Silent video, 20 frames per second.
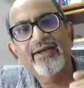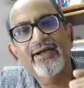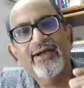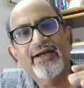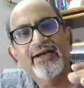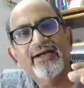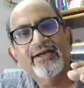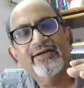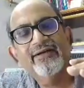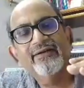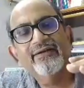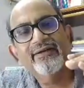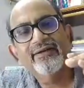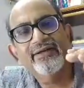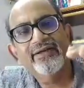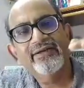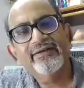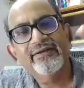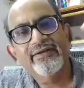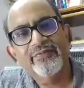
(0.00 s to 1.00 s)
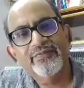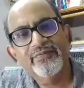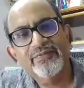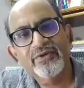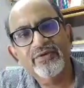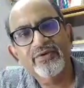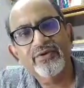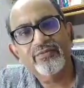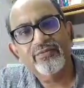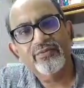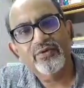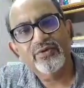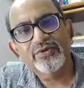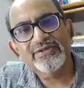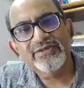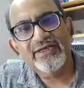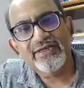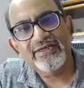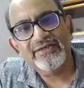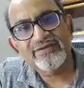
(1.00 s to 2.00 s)
and there is a rupture on both
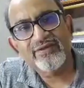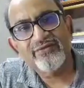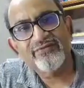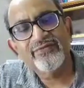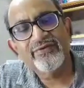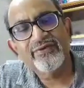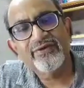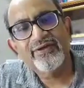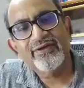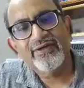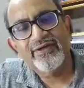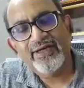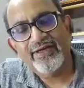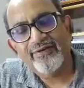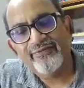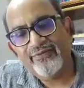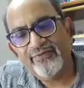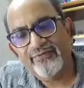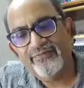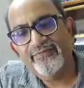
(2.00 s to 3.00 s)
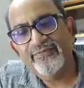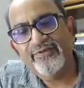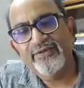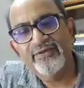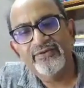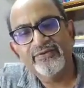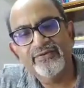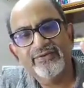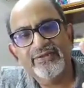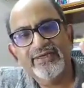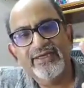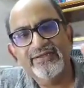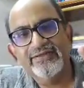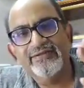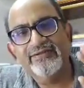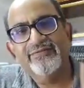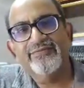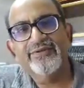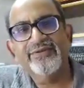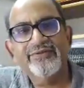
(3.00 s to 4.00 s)
sides of diaphragm. So that is
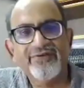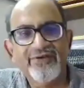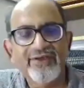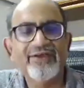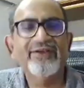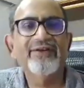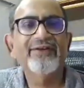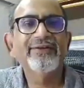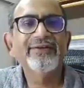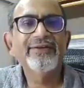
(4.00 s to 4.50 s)
number three.